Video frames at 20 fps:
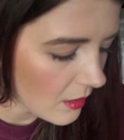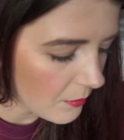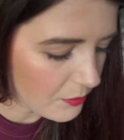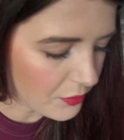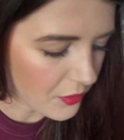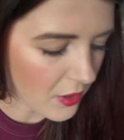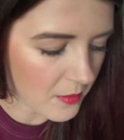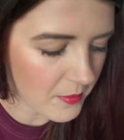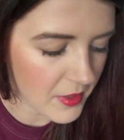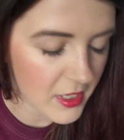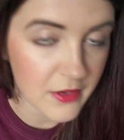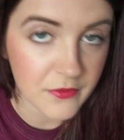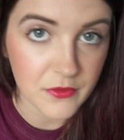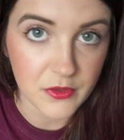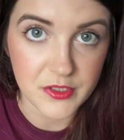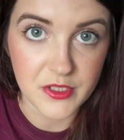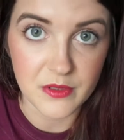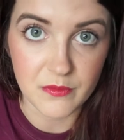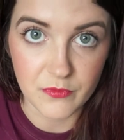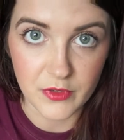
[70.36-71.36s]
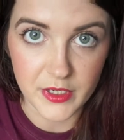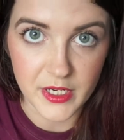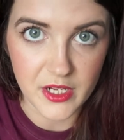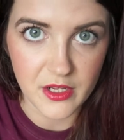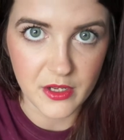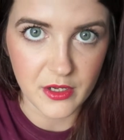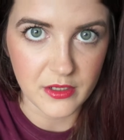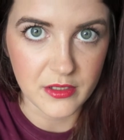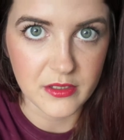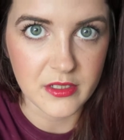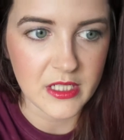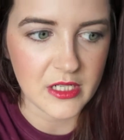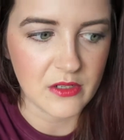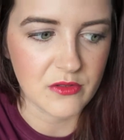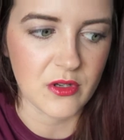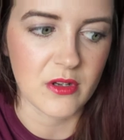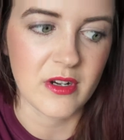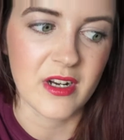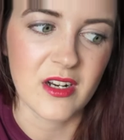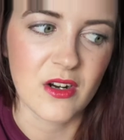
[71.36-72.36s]
Primark have got some really good
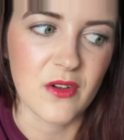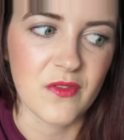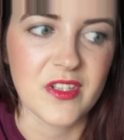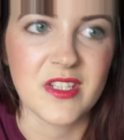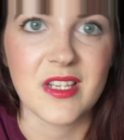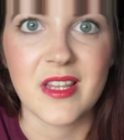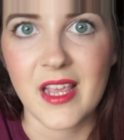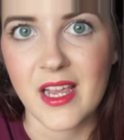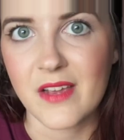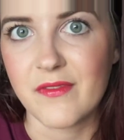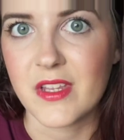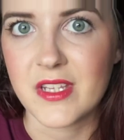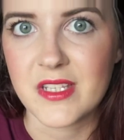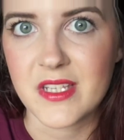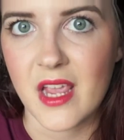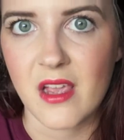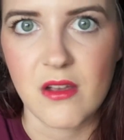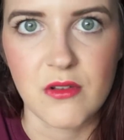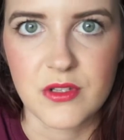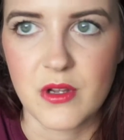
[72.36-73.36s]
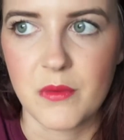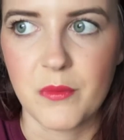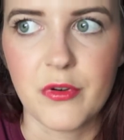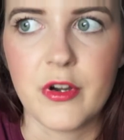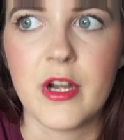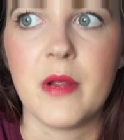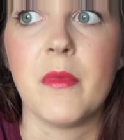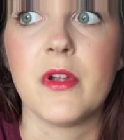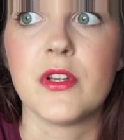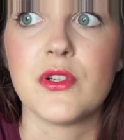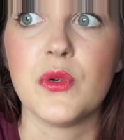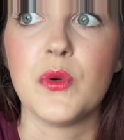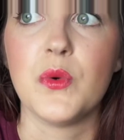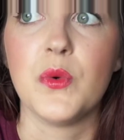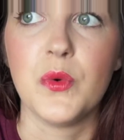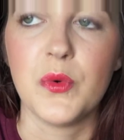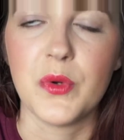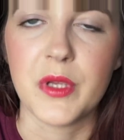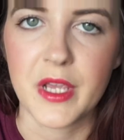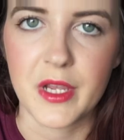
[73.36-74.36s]
deals on, and obviously they have the sales on pretty much
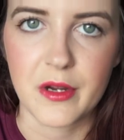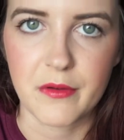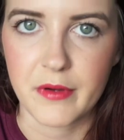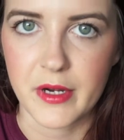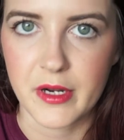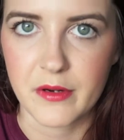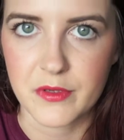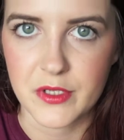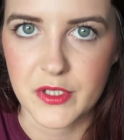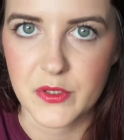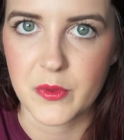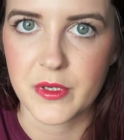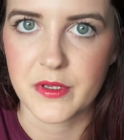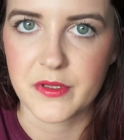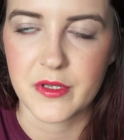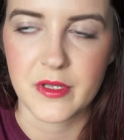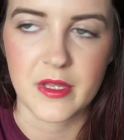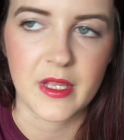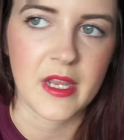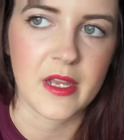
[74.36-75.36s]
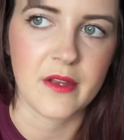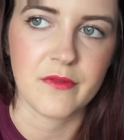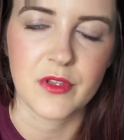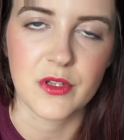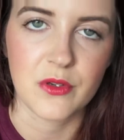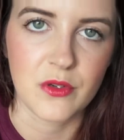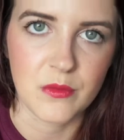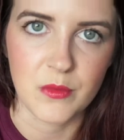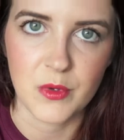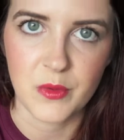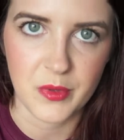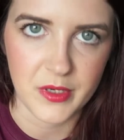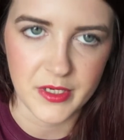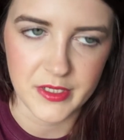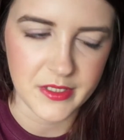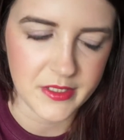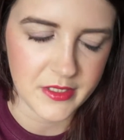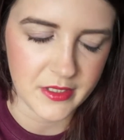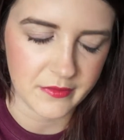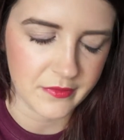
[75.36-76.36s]
all year round as well, so they have the normal
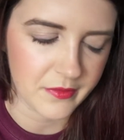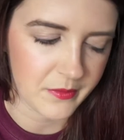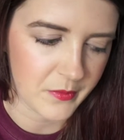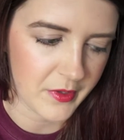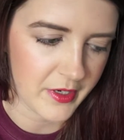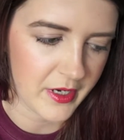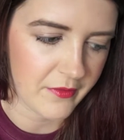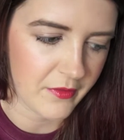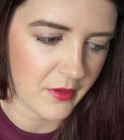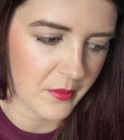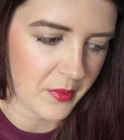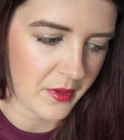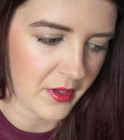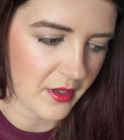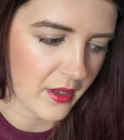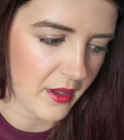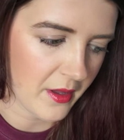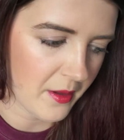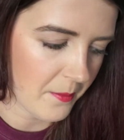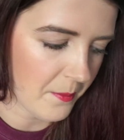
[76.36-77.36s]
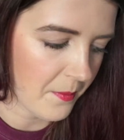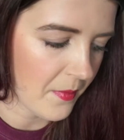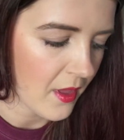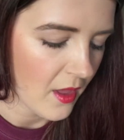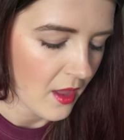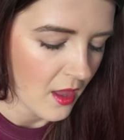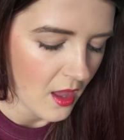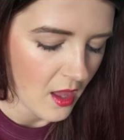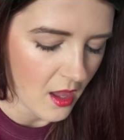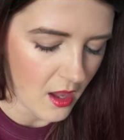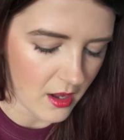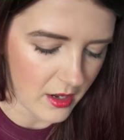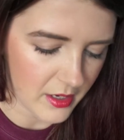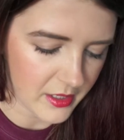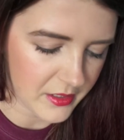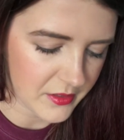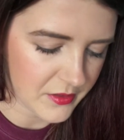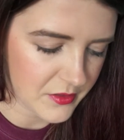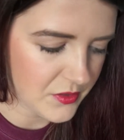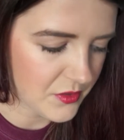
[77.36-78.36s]
price stuff and whatever. But
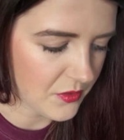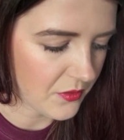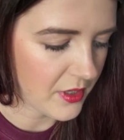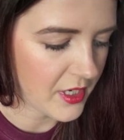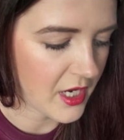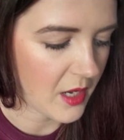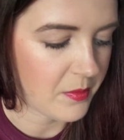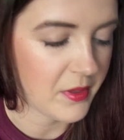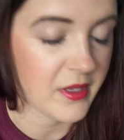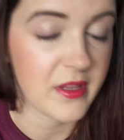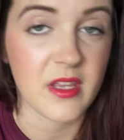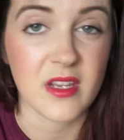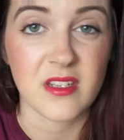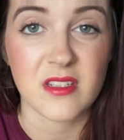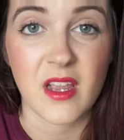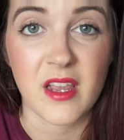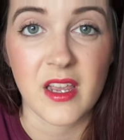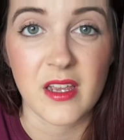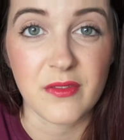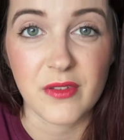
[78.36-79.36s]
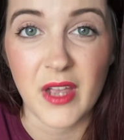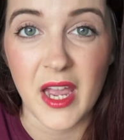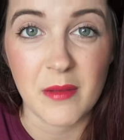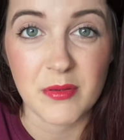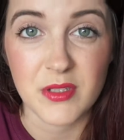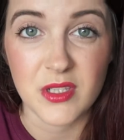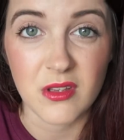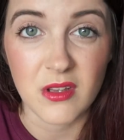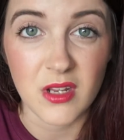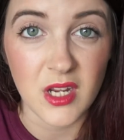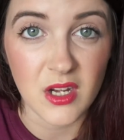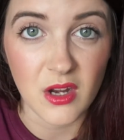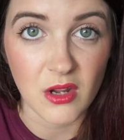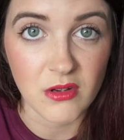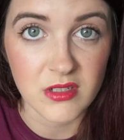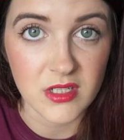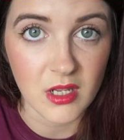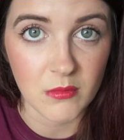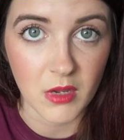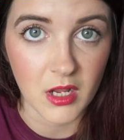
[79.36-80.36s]
I saw a couple of things. I have absolutely
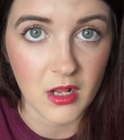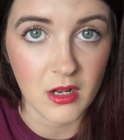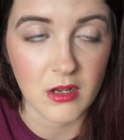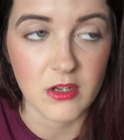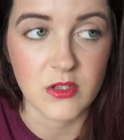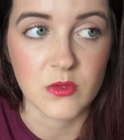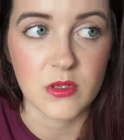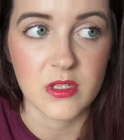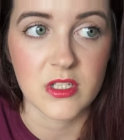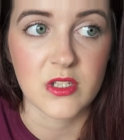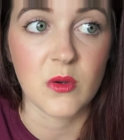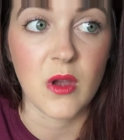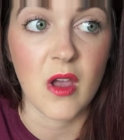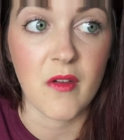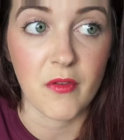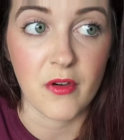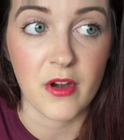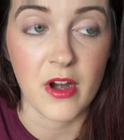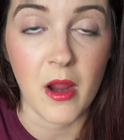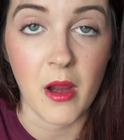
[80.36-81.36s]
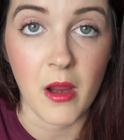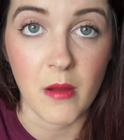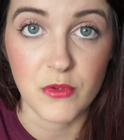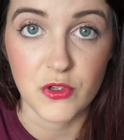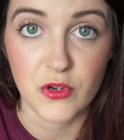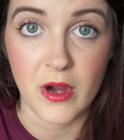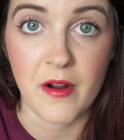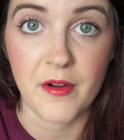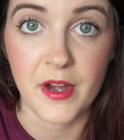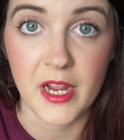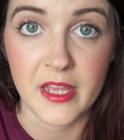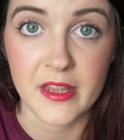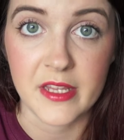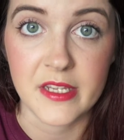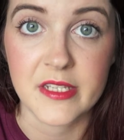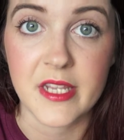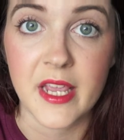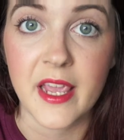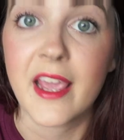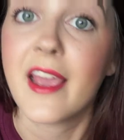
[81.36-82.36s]
no summer clothes whatsoever and I am drowning in
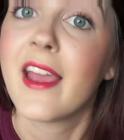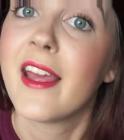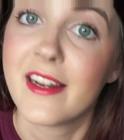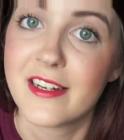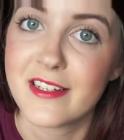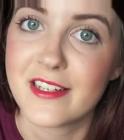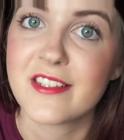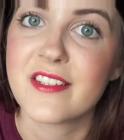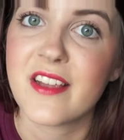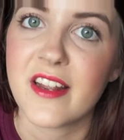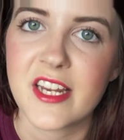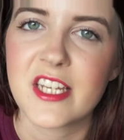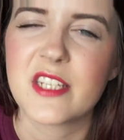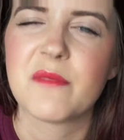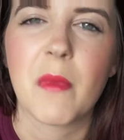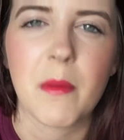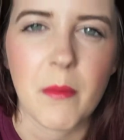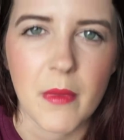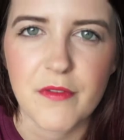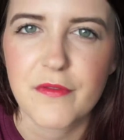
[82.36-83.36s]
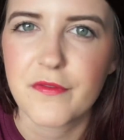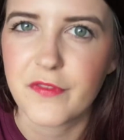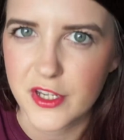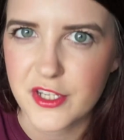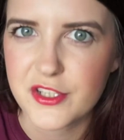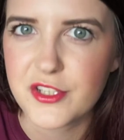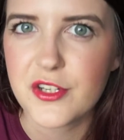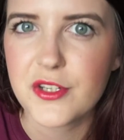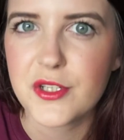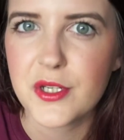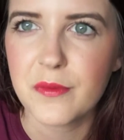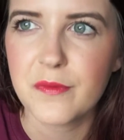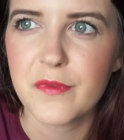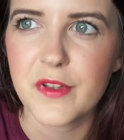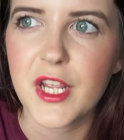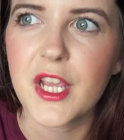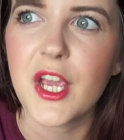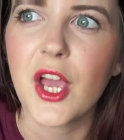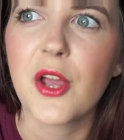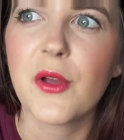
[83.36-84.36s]
this heat, and I decided to make my first YouTube
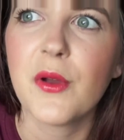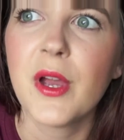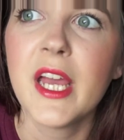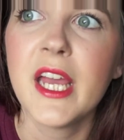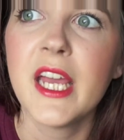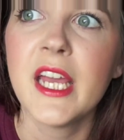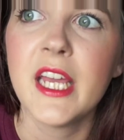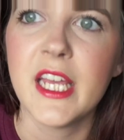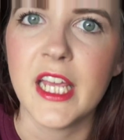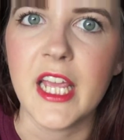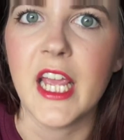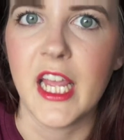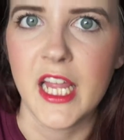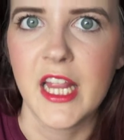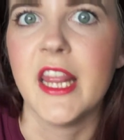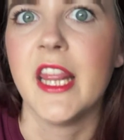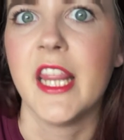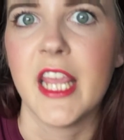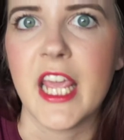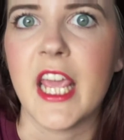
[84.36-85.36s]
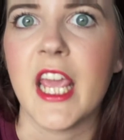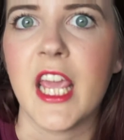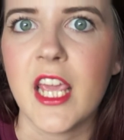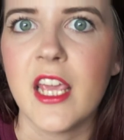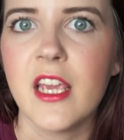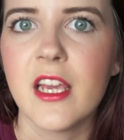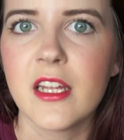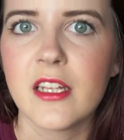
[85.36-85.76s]
video in the heat.